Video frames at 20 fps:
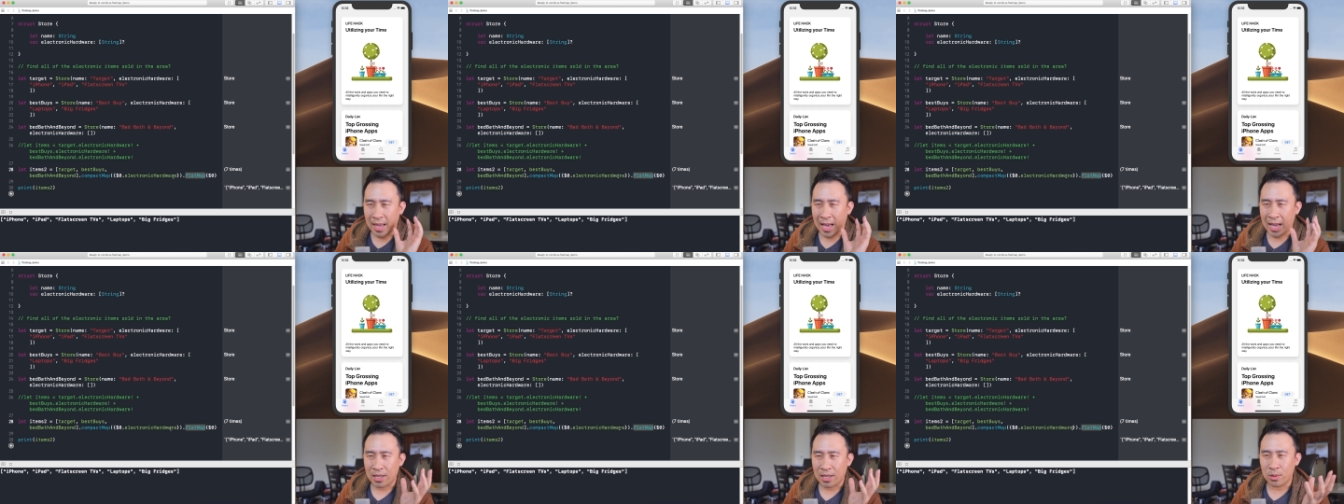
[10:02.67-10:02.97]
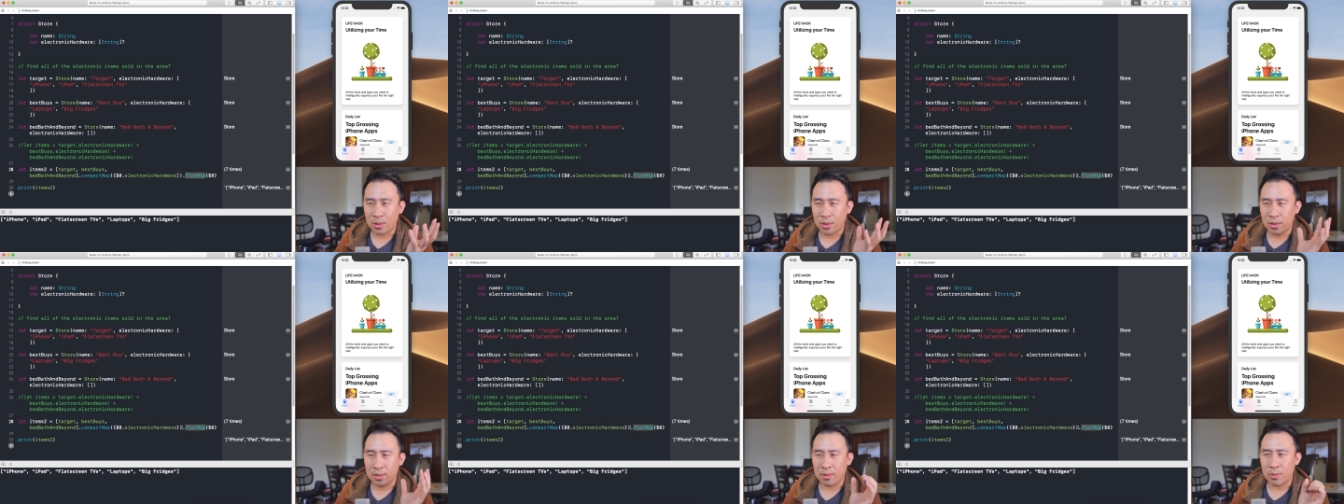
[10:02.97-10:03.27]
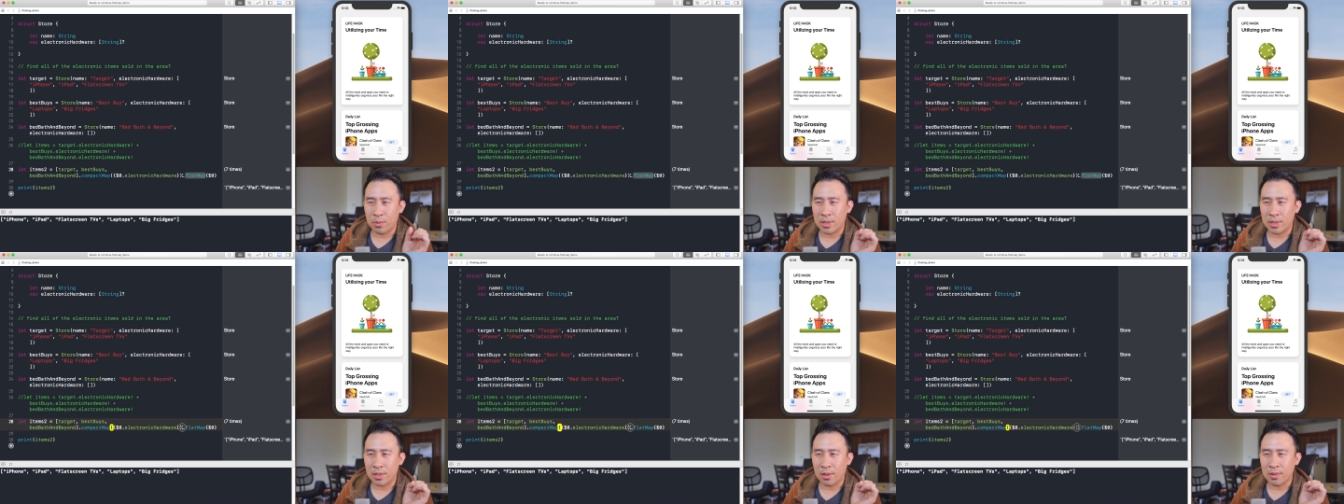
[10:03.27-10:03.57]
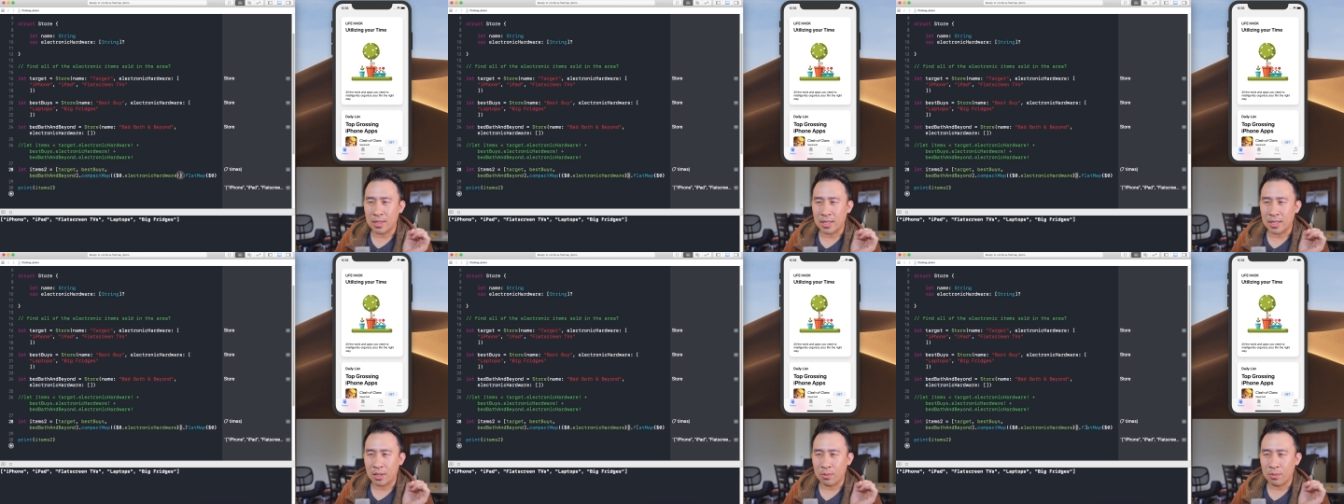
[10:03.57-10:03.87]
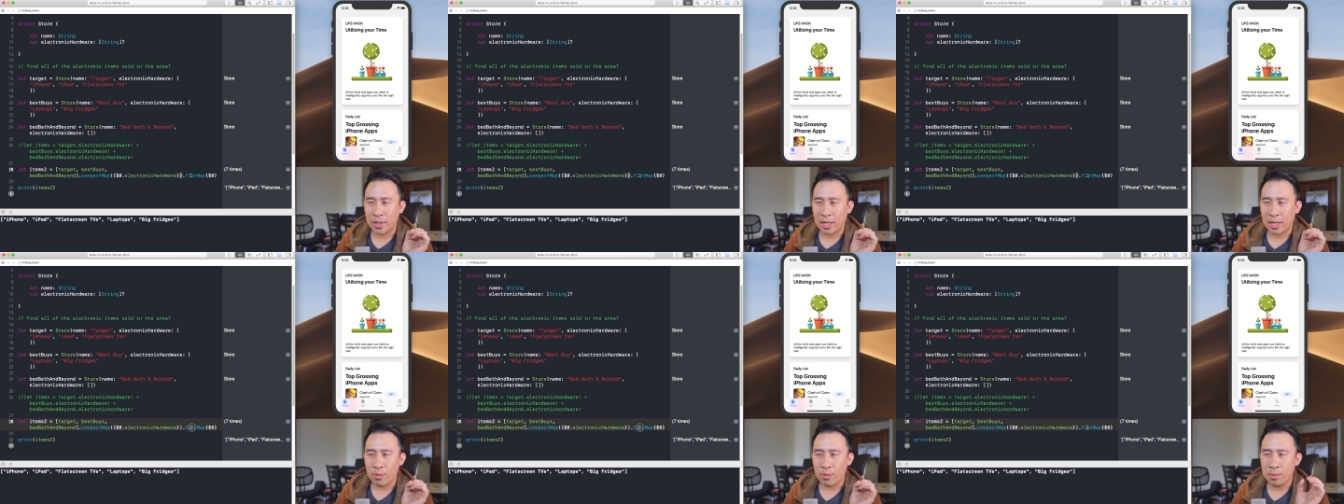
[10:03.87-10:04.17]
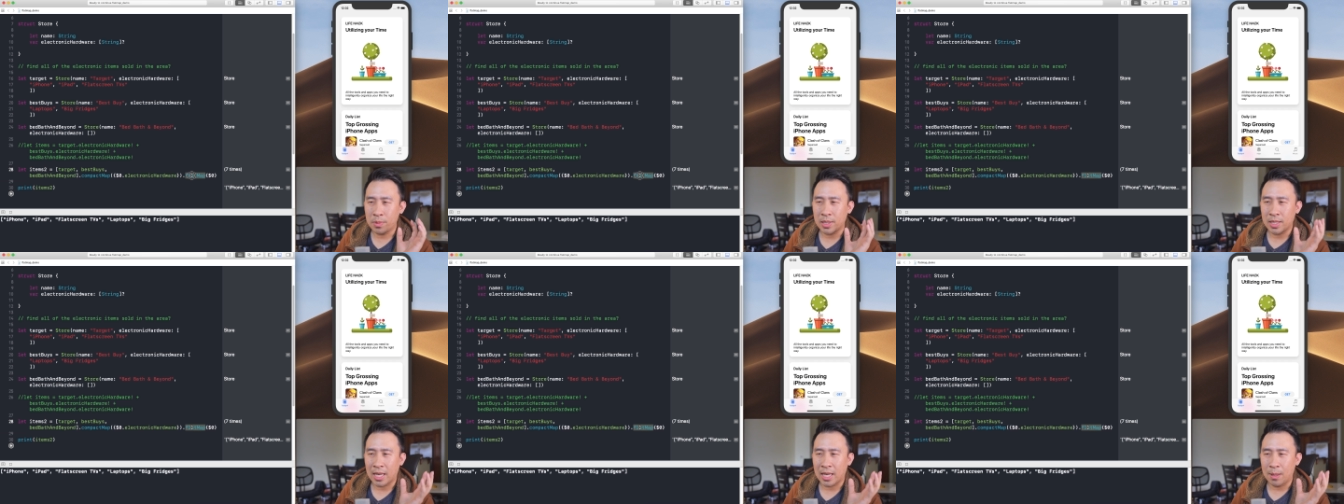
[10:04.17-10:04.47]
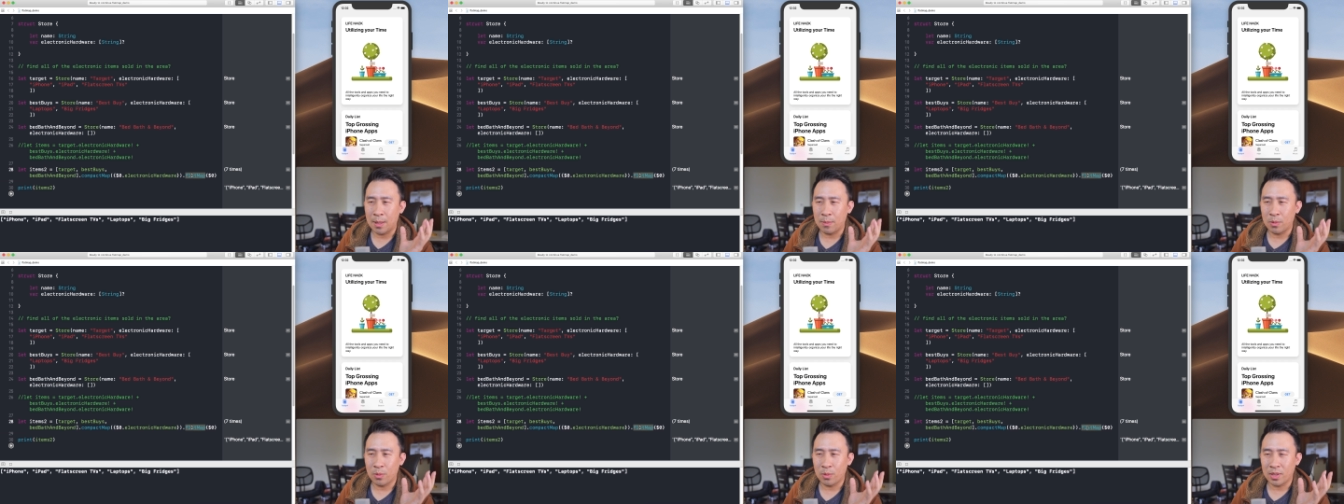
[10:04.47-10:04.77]
actual resulting array one more
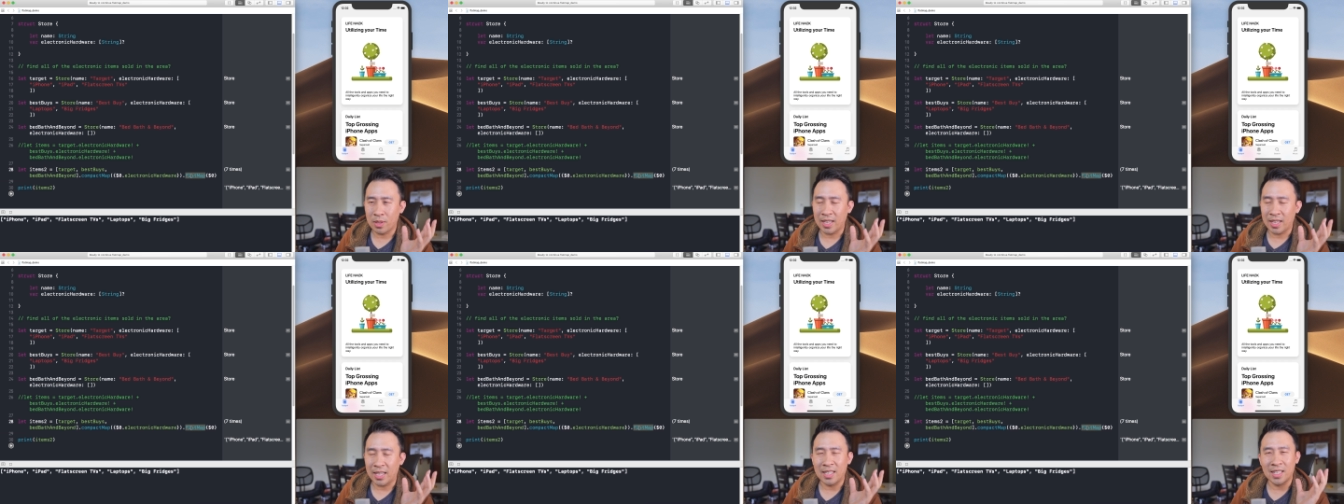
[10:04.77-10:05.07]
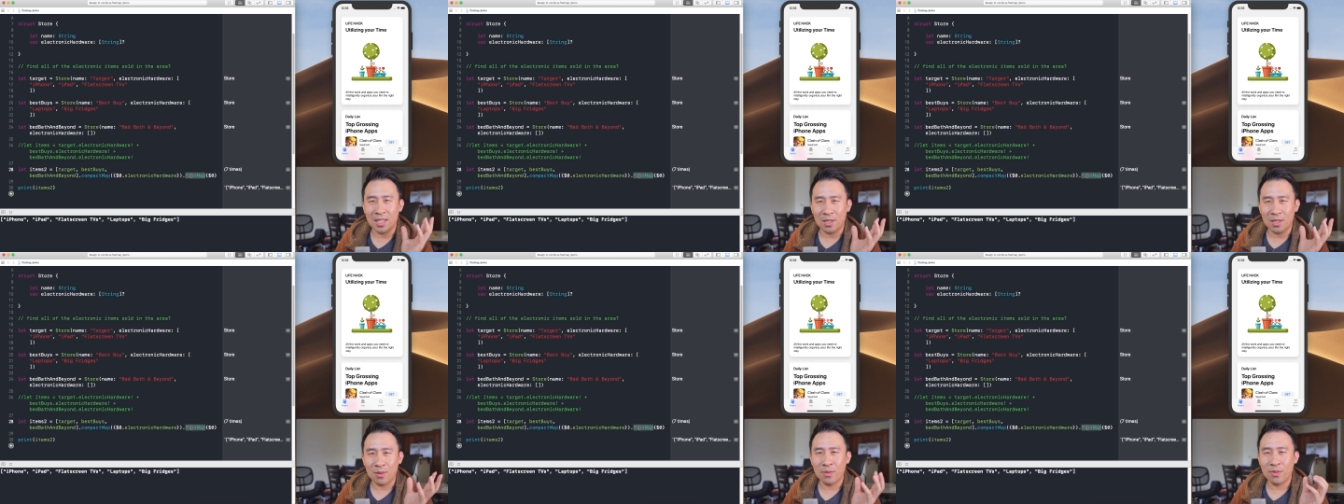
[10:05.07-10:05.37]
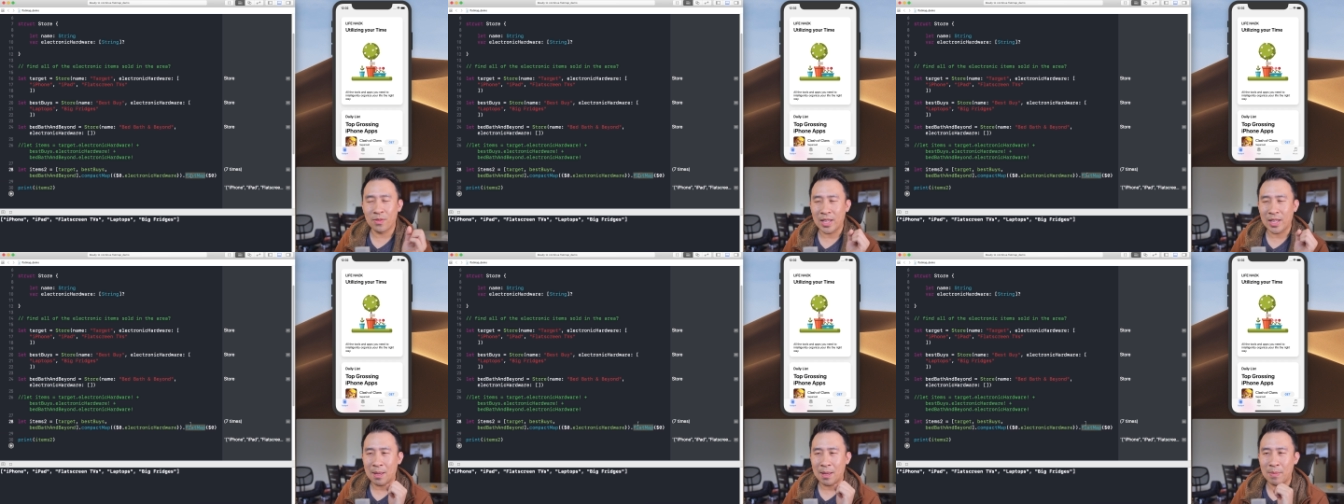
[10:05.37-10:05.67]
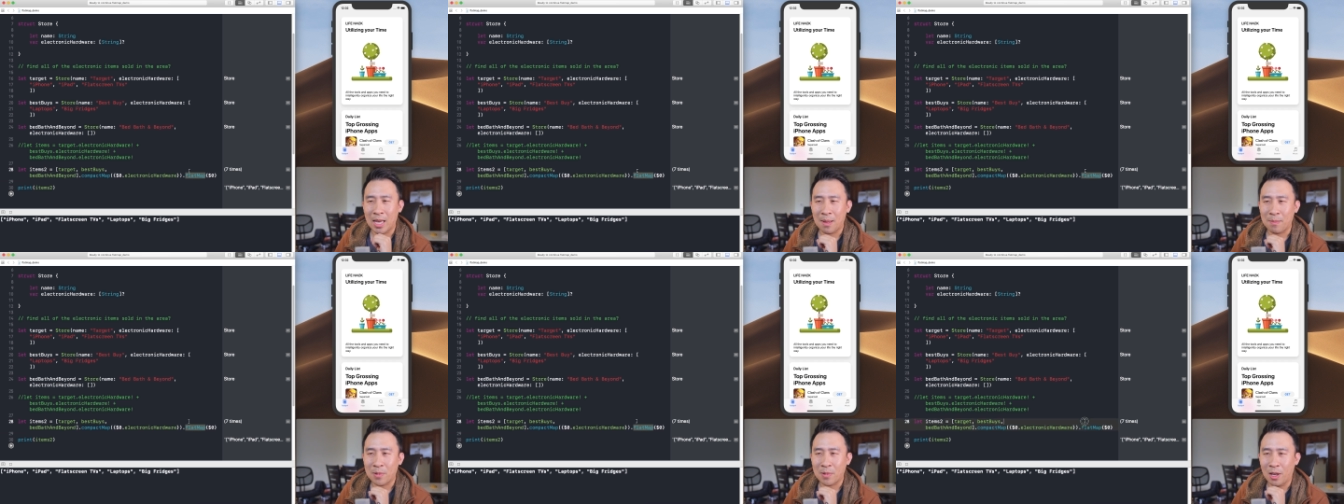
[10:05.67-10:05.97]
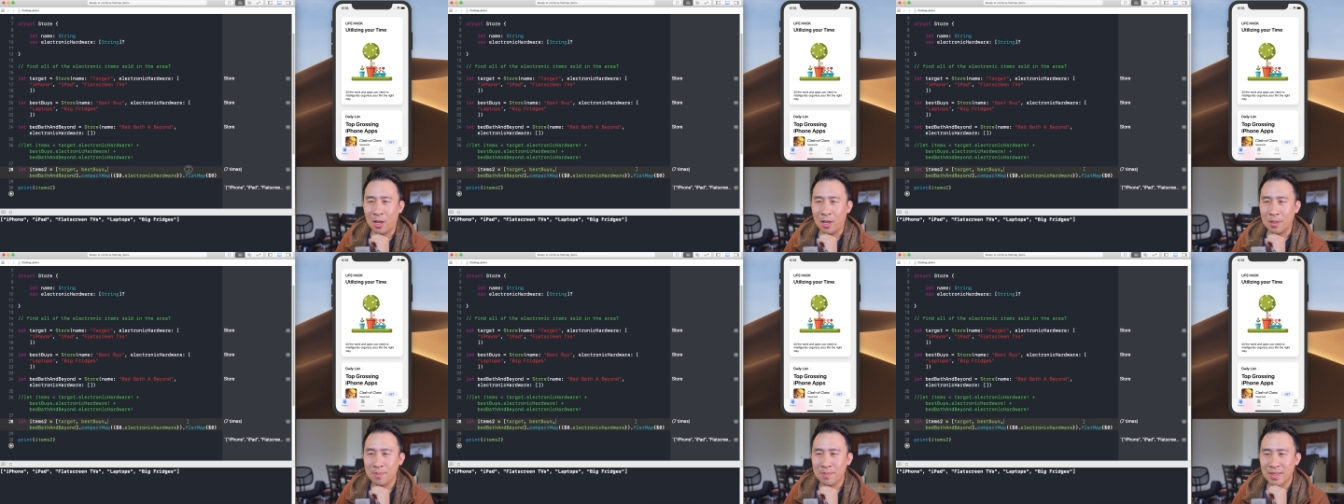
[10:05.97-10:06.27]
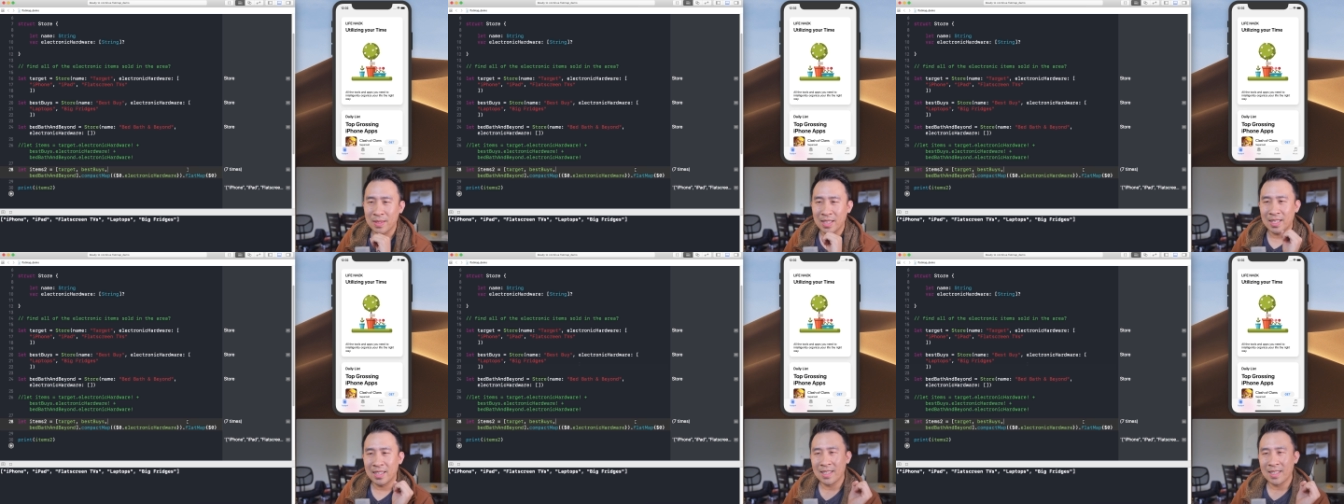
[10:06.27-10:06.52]
time with another flat map call.